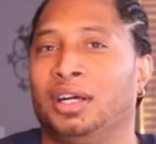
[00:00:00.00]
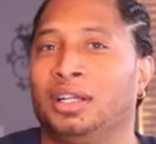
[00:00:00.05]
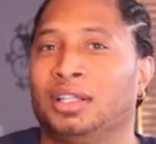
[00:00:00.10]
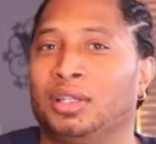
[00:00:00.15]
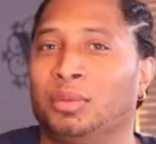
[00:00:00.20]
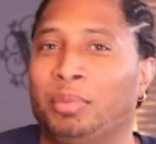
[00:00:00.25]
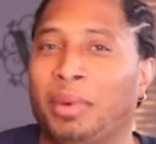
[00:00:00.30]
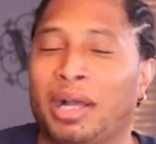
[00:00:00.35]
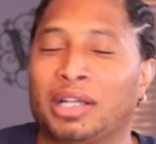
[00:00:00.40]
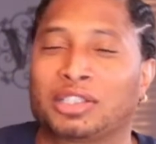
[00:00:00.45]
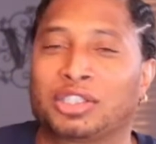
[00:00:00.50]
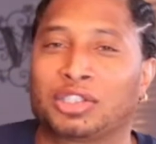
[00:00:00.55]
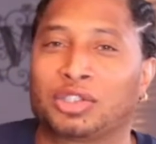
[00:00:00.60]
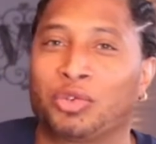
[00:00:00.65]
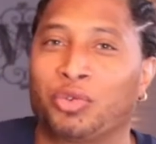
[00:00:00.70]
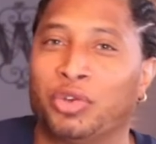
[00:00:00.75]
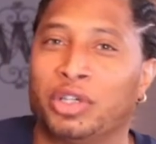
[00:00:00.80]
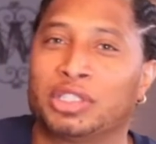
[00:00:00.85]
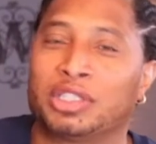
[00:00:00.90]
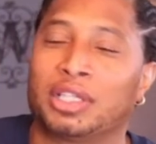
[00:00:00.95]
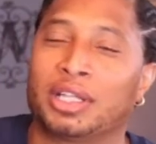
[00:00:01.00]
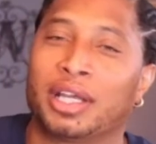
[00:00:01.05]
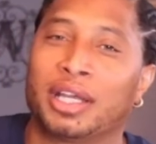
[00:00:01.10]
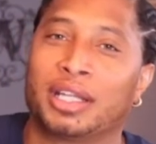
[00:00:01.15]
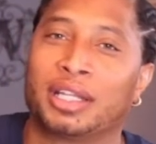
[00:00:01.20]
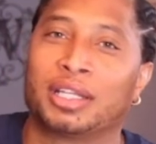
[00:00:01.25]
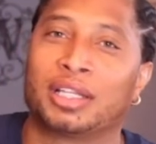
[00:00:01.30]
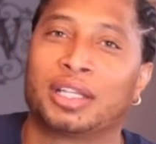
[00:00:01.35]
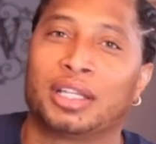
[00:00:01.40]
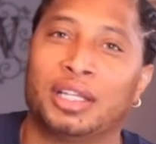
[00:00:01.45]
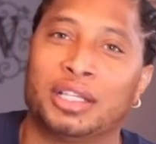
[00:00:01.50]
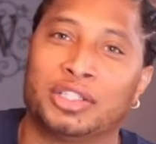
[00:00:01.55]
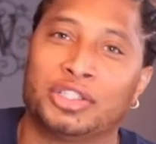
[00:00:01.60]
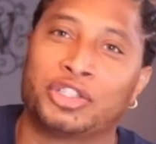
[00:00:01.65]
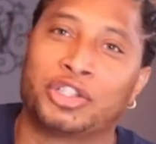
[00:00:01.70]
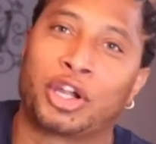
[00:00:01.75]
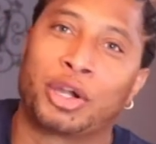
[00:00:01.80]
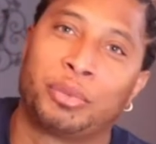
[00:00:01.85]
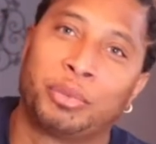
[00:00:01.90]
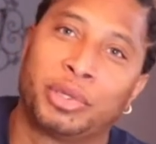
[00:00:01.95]
Uh, the boxers originated in
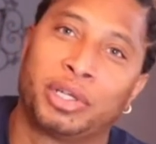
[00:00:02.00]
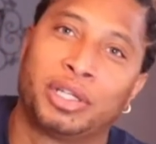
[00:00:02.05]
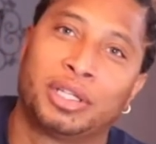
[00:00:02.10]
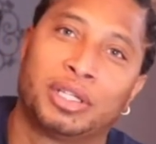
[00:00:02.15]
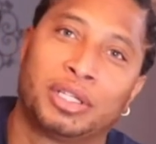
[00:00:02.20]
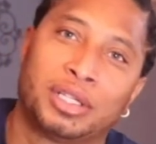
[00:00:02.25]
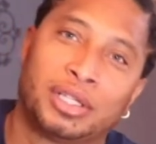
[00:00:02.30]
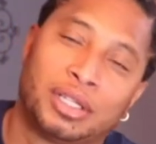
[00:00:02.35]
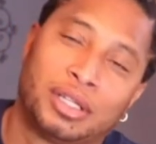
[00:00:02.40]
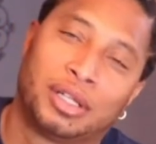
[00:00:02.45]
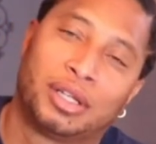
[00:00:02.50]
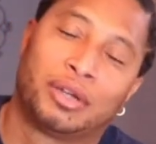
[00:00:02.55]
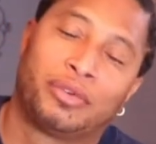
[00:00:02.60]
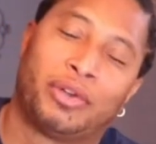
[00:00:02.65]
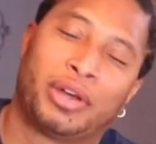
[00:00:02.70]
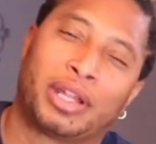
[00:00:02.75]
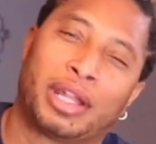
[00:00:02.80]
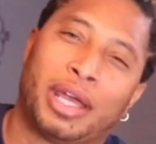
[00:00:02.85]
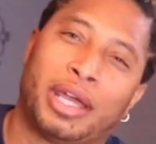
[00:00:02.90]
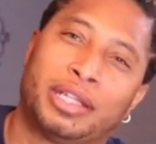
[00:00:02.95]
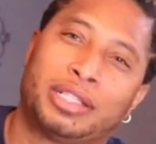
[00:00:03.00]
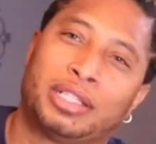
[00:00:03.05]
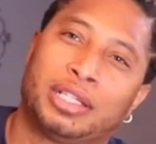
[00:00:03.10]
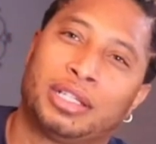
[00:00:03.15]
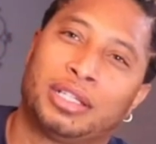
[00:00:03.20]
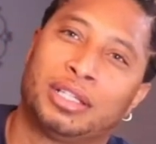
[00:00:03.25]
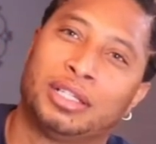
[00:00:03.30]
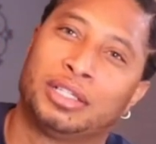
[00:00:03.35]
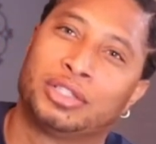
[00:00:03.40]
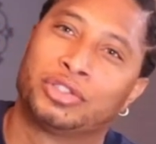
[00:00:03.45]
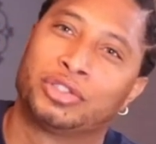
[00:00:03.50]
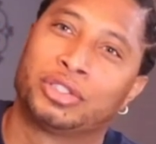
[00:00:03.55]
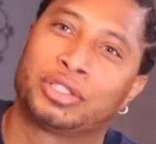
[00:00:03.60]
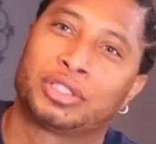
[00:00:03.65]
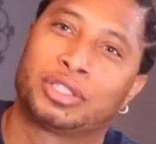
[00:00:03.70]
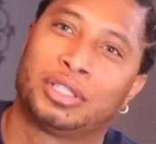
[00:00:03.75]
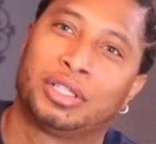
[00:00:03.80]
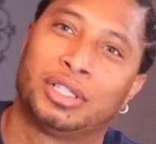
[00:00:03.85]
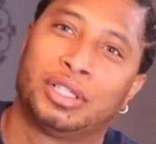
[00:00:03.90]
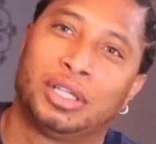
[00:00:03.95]
Germany around the
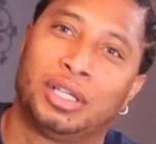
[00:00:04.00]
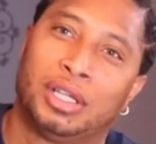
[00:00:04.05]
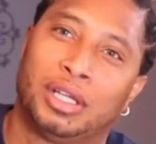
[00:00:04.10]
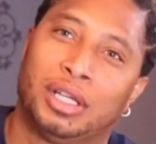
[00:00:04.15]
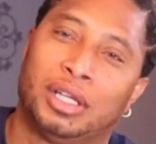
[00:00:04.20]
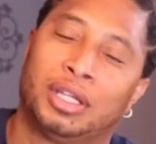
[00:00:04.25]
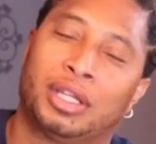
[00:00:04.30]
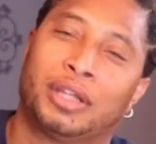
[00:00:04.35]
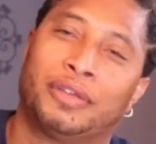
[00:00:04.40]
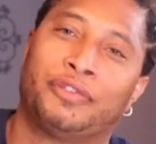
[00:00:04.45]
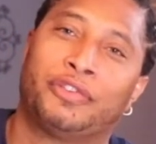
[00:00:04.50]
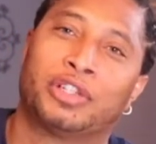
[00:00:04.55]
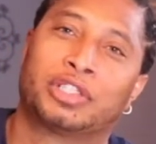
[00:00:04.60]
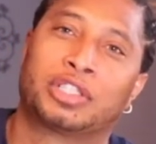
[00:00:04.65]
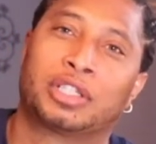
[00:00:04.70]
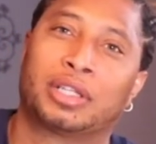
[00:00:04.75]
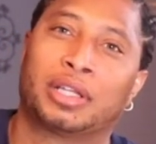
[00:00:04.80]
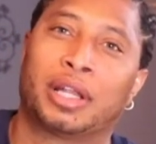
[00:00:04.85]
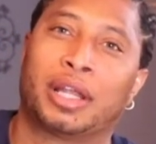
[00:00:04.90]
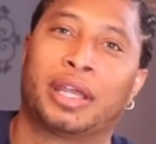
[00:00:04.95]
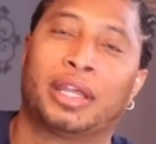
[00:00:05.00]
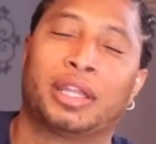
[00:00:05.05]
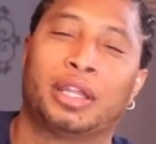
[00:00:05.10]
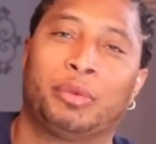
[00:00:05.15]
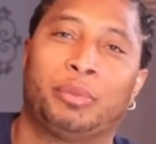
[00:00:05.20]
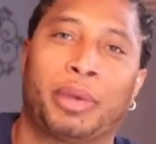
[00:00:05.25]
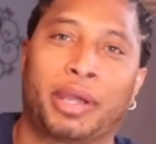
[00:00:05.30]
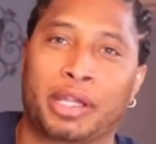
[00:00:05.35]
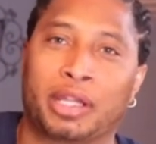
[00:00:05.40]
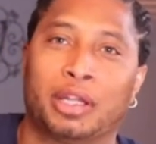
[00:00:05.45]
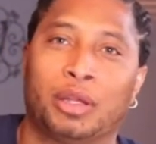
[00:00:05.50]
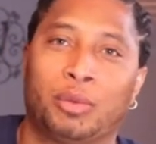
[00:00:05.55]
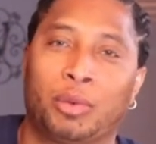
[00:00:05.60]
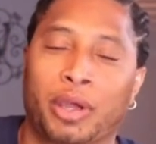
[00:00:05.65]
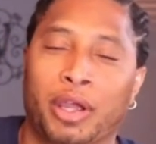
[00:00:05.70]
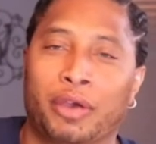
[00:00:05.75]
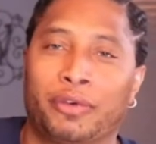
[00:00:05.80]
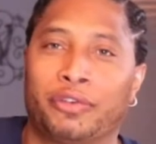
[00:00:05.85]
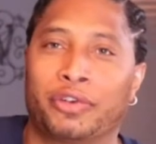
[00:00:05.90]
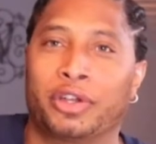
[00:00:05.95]
1800s, and eventually they ended up making their
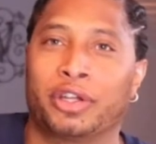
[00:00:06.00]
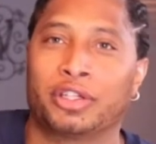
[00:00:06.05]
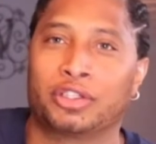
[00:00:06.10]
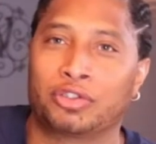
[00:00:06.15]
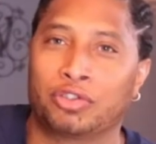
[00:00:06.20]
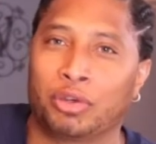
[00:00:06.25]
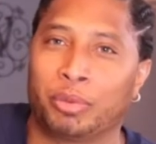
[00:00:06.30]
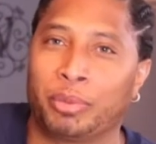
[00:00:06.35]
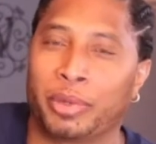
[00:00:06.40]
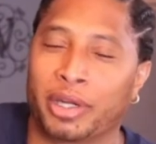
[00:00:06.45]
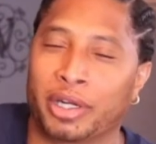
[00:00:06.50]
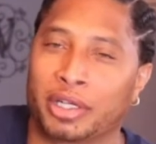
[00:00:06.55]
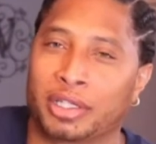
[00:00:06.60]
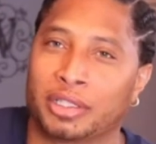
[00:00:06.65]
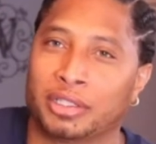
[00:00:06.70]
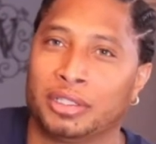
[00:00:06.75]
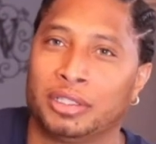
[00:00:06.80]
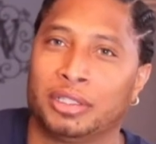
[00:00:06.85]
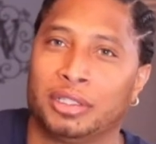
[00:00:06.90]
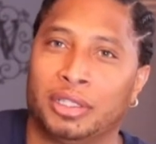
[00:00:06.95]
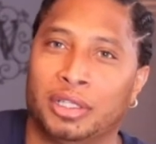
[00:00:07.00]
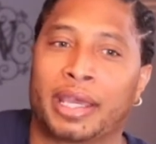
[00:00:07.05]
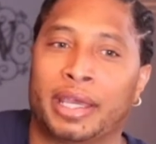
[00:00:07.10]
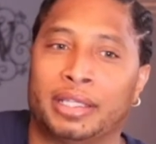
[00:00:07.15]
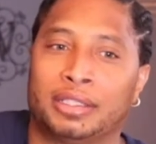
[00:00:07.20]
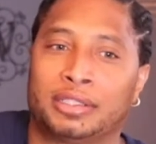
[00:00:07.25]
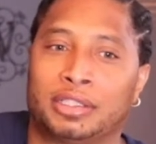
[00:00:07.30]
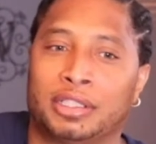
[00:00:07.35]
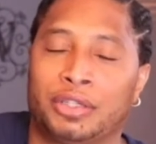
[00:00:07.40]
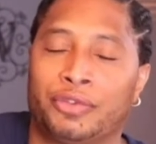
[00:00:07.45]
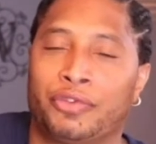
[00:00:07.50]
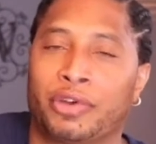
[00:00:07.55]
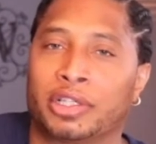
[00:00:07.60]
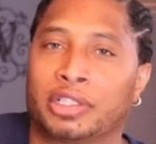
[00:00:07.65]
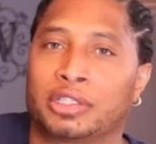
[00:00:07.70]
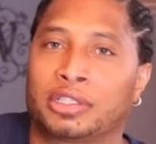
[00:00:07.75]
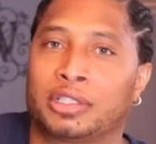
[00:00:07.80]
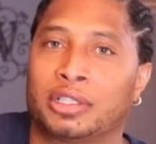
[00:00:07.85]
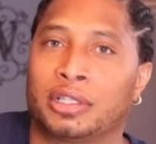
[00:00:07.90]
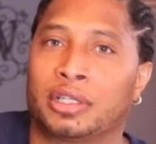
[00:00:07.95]
way over here to America. AKC
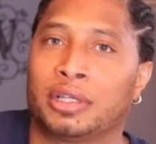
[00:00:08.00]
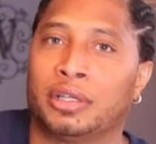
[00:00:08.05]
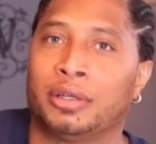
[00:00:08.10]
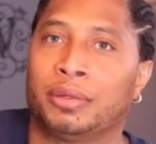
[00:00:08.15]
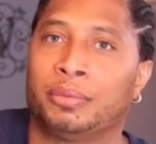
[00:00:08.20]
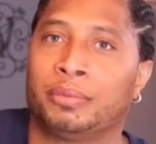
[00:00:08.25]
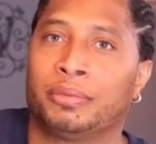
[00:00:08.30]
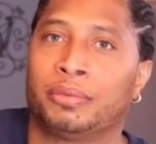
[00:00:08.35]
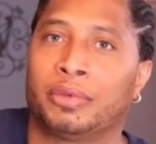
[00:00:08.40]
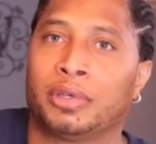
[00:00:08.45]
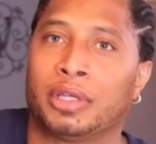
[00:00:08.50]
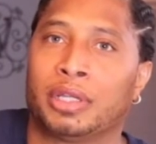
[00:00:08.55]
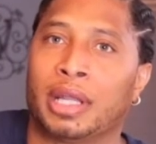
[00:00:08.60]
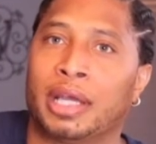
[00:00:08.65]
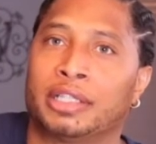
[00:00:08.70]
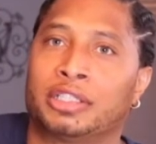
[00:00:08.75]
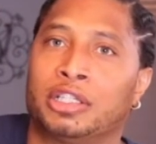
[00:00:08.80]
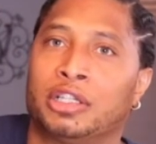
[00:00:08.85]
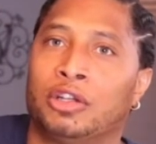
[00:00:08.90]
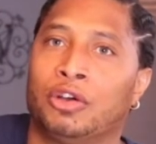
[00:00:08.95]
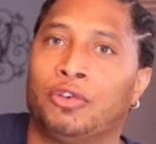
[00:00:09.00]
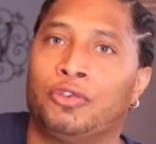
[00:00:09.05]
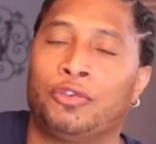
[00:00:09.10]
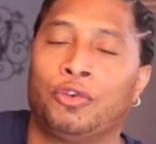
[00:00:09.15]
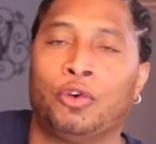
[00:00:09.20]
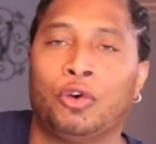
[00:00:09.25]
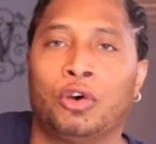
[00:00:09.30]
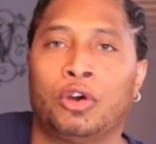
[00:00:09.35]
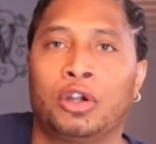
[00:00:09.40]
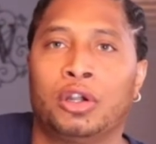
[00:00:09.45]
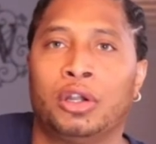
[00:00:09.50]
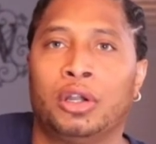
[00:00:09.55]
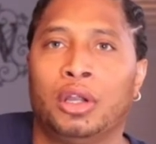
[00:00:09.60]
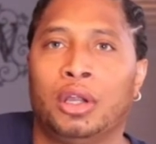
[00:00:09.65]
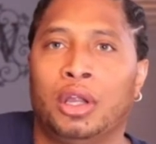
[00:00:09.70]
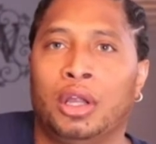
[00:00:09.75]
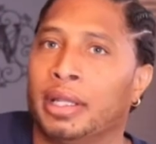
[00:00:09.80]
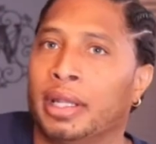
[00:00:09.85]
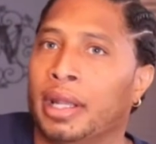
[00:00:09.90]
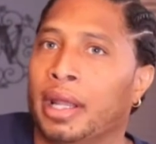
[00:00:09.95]
registered them in 1904,
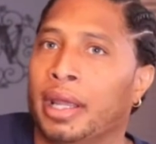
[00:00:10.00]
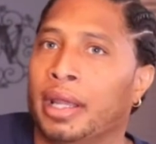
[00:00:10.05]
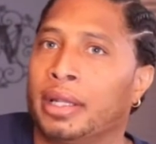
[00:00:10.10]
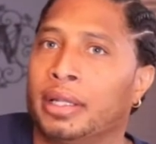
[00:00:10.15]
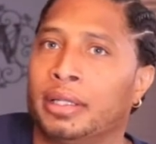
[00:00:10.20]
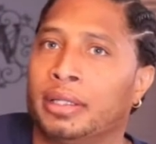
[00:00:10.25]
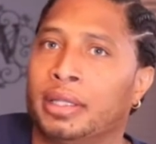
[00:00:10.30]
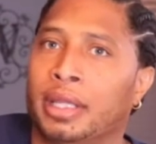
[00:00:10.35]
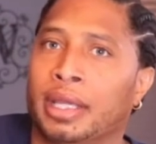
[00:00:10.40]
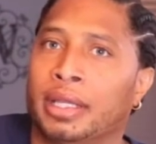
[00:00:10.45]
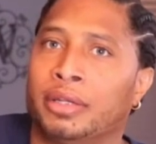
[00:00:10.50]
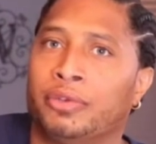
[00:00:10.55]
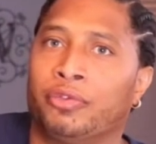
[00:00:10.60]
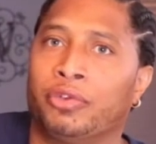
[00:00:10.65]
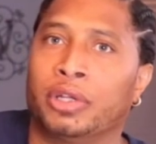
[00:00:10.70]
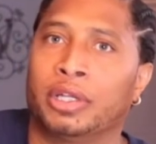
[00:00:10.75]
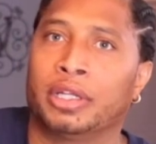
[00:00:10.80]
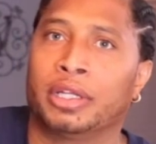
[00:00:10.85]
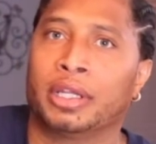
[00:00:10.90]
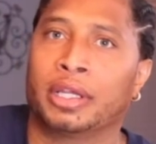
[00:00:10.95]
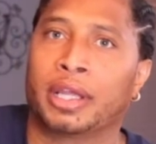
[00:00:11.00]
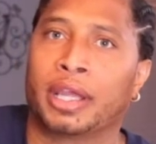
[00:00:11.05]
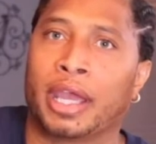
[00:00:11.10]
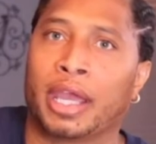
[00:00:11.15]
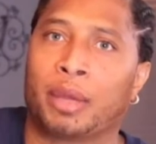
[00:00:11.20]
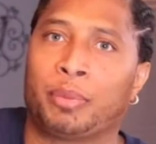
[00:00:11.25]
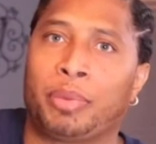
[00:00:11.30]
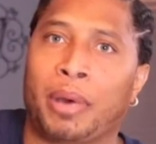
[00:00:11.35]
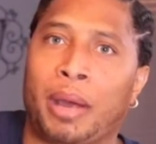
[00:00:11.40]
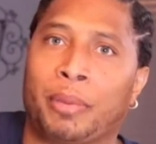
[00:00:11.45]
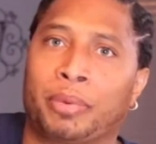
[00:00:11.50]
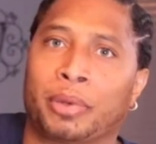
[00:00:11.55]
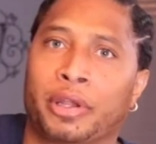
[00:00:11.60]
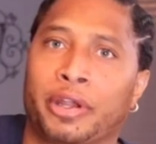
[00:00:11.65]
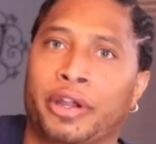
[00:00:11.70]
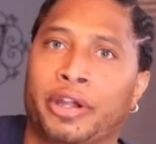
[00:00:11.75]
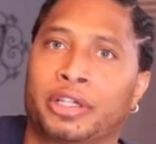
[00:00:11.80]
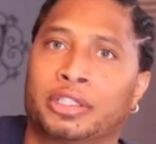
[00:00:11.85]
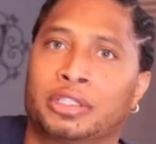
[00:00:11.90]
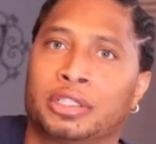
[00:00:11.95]
and then they, they really didn't gain
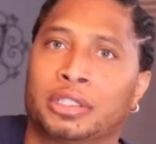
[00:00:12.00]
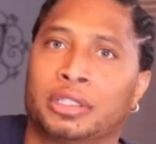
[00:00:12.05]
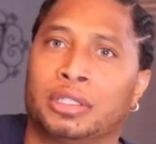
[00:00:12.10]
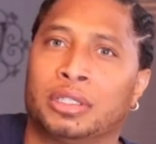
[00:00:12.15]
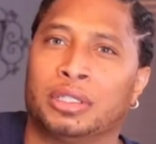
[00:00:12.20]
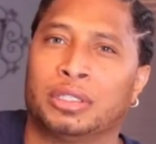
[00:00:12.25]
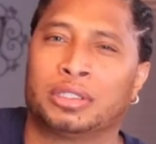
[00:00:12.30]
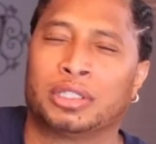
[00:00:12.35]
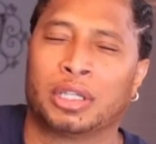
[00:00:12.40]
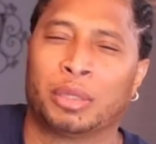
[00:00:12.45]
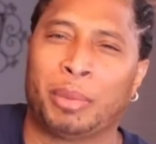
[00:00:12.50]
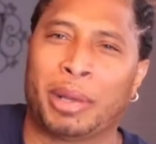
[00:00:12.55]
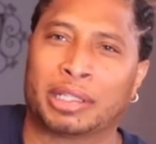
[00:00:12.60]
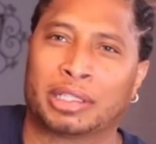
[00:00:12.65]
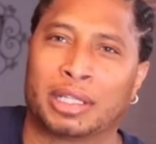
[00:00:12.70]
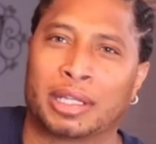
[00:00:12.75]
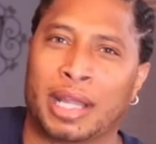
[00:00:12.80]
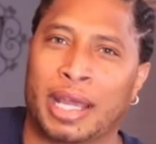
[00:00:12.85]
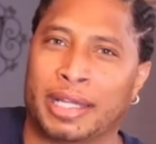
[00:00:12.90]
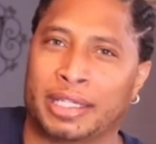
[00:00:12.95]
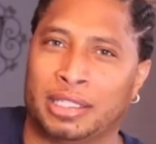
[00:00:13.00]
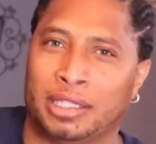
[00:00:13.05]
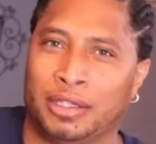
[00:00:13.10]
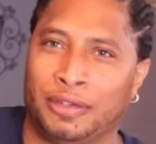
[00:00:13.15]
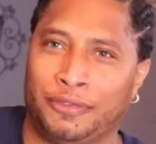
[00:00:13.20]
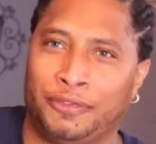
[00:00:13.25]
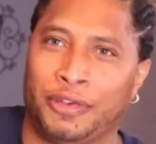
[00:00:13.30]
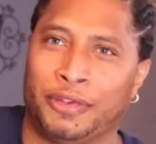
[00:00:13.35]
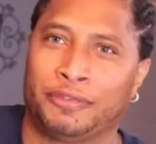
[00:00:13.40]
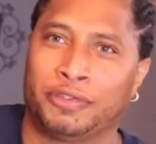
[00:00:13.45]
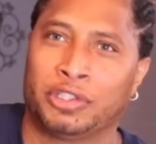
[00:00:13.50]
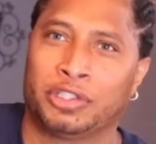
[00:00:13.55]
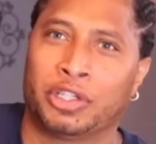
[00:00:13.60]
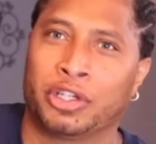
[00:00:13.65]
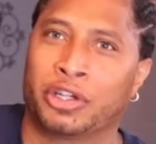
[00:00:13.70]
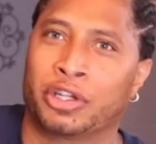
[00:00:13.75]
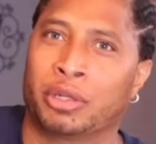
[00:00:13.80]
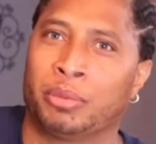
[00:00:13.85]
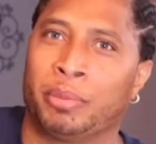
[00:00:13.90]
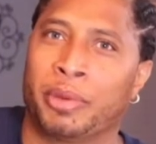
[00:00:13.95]
popularity until about the 1950s
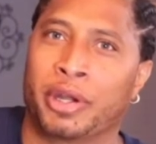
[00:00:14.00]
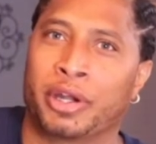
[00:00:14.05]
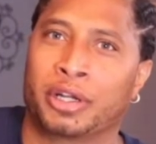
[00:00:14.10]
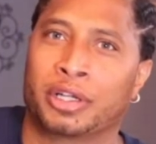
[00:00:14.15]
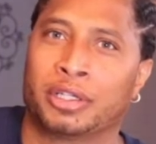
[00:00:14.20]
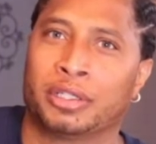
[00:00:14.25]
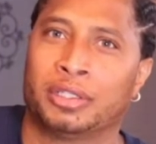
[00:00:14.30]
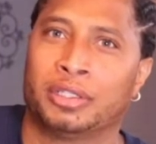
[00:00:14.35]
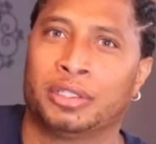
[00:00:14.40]
here in America.